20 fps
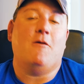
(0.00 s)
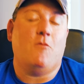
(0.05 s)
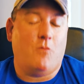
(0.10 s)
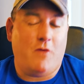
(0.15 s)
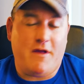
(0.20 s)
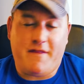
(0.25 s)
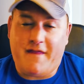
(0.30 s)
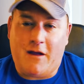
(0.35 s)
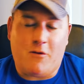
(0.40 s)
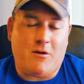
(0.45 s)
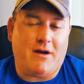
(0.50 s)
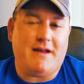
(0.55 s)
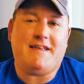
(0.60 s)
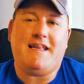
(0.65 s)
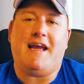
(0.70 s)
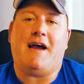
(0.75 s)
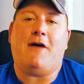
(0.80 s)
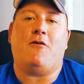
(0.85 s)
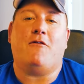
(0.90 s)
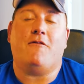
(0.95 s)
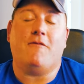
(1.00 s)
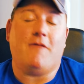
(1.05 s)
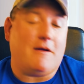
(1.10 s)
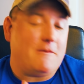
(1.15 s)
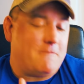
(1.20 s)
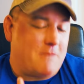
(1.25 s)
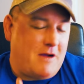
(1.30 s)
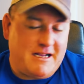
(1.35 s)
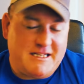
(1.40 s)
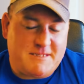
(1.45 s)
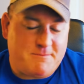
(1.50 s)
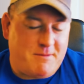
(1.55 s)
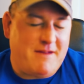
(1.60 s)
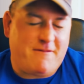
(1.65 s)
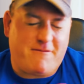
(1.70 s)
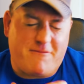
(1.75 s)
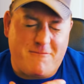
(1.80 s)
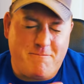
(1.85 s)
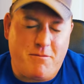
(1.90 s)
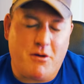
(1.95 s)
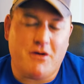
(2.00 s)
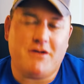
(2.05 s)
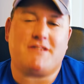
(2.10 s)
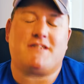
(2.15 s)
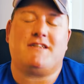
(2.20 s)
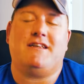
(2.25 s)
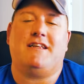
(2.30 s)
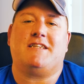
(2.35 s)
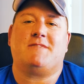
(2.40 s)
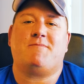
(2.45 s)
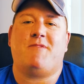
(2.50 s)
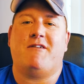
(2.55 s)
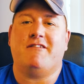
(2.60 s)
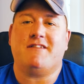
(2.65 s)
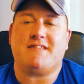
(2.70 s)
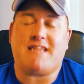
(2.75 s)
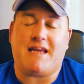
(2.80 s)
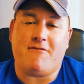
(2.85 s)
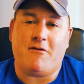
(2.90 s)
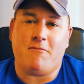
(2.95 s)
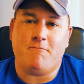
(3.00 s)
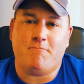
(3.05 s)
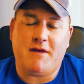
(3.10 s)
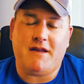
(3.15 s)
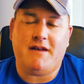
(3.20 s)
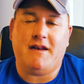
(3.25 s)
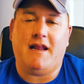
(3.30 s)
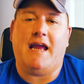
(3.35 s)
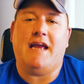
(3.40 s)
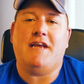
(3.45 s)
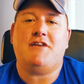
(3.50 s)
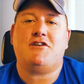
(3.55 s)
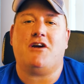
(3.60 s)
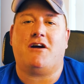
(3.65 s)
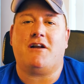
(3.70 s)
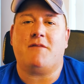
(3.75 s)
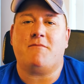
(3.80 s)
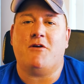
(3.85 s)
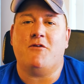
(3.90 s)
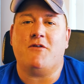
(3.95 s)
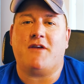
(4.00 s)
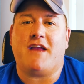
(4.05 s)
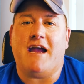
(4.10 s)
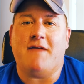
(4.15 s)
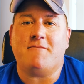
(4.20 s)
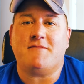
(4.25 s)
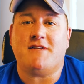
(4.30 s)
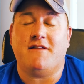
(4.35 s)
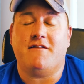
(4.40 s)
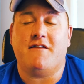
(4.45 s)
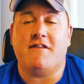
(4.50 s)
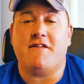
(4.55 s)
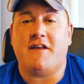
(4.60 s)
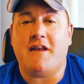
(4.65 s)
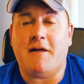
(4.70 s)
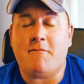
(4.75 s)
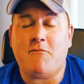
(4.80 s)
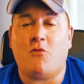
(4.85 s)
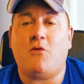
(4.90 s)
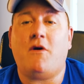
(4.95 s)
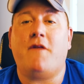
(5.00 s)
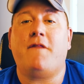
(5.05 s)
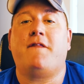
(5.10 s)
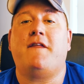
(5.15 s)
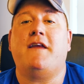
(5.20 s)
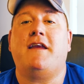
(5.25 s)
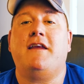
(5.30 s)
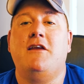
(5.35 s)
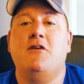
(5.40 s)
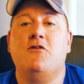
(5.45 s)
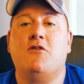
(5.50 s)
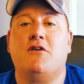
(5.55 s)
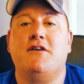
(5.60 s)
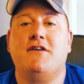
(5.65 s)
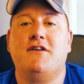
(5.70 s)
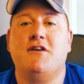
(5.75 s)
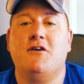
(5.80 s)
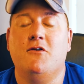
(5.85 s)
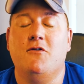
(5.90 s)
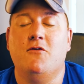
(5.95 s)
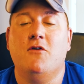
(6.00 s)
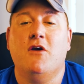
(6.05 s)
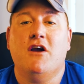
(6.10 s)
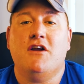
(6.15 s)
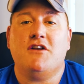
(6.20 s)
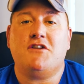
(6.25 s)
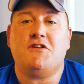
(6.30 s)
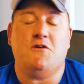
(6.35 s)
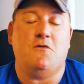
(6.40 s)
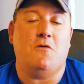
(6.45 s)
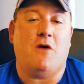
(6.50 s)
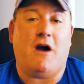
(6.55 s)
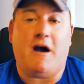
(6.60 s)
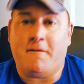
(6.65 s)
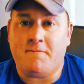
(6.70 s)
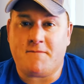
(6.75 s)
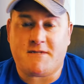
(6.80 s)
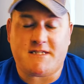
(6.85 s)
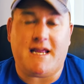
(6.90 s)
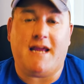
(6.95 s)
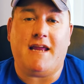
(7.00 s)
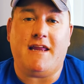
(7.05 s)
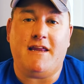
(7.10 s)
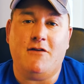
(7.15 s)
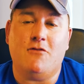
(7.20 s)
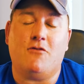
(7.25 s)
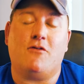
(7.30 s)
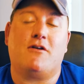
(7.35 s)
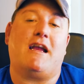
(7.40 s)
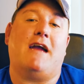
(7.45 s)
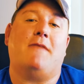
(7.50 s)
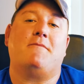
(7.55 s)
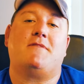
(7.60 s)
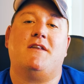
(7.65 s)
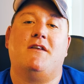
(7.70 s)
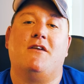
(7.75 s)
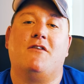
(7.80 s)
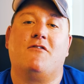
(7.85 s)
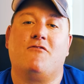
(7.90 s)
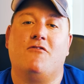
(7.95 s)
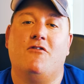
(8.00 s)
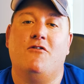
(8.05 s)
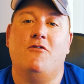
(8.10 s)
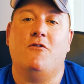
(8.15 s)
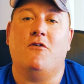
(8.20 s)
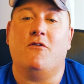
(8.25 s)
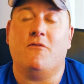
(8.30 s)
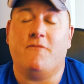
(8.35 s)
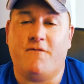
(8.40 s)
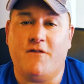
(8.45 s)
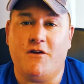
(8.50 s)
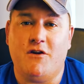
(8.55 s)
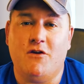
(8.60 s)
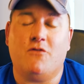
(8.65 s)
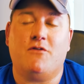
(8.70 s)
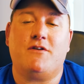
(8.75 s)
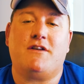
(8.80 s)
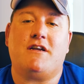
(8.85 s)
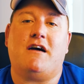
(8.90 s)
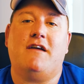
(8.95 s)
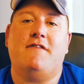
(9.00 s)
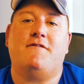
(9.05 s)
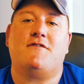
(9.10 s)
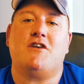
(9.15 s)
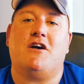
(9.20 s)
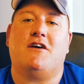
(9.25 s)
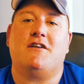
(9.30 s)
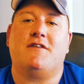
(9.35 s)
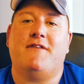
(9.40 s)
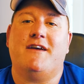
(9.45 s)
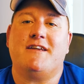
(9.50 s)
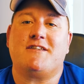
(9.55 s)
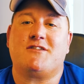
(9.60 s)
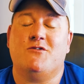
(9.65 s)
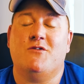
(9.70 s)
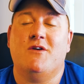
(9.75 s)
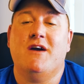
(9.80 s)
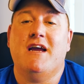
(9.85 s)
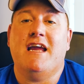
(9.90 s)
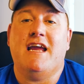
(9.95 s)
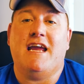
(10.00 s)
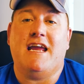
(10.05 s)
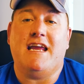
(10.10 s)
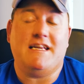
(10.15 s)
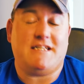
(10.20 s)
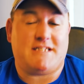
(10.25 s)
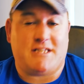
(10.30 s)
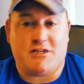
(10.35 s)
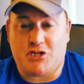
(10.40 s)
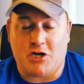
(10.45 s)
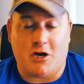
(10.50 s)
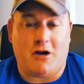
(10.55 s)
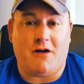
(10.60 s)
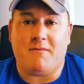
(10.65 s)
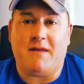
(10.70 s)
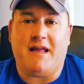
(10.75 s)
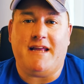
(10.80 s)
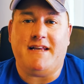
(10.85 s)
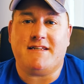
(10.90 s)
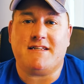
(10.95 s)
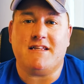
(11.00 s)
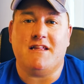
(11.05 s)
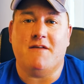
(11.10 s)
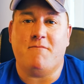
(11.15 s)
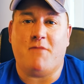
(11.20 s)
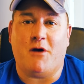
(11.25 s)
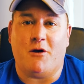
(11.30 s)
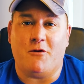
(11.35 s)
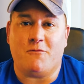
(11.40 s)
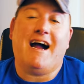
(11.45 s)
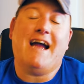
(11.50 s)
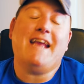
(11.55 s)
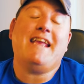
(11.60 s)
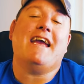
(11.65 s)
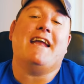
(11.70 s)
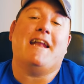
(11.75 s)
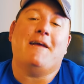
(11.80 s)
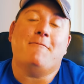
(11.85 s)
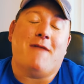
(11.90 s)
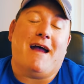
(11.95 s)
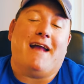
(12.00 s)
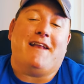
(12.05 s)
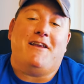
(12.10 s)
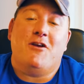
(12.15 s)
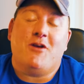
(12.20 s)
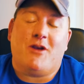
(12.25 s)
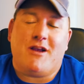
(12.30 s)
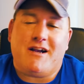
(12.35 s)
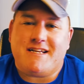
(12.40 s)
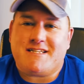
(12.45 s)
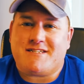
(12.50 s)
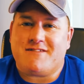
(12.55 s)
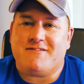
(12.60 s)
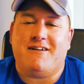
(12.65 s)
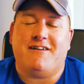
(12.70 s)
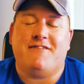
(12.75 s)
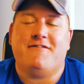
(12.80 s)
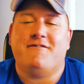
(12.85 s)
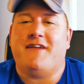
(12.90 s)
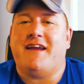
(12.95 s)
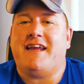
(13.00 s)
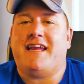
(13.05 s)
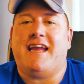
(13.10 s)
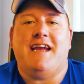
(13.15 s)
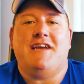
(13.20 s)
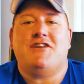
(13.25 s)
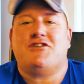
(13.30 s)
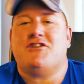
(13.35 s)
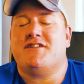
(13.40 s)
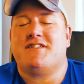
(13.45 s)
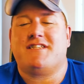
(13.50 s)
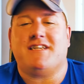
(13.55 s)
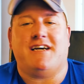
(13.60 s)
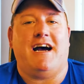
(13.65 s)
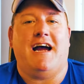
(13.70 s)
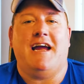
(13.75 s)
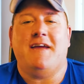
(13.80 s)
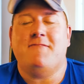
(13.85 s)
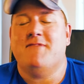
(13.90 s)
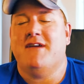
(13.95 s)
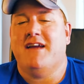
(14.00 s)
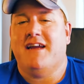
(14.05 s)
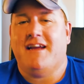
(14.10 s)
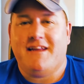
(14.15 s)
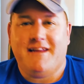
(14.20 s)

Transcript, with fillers: Without a doubt, I speak from personal experience, having been a charter boat captain, that the number one thing you can do to upset your captain and crew for your dive charter vessel is to show up late to the boat. I get it, man. You guys are on vacation time.